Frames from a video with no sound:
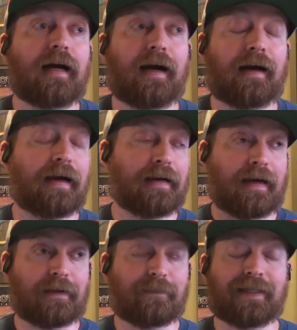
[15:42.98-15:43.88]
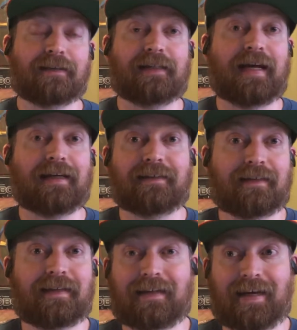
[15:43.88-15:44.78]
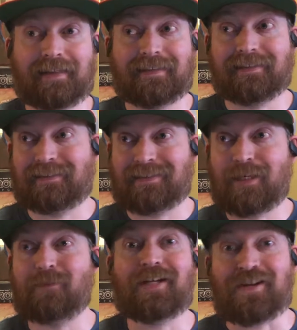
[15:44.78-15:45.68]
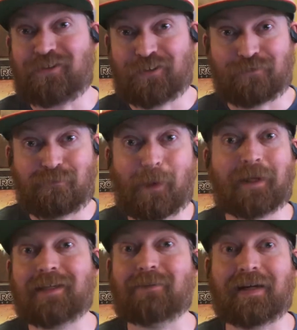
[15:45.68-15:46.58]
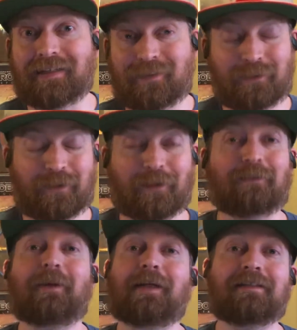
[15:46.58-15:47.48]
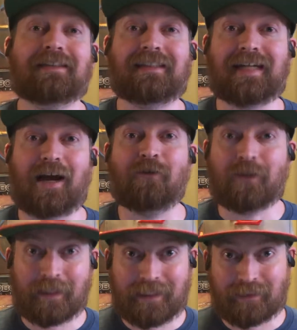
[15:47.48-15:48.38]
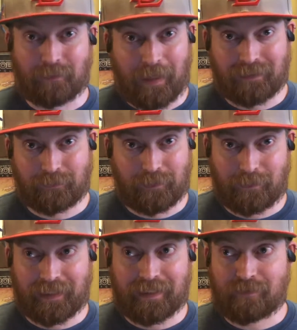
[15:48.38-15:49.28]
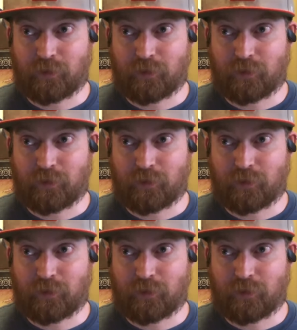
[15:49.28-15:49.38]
I immediately had this temptation of putting in my new young player to see how good he could possibly be,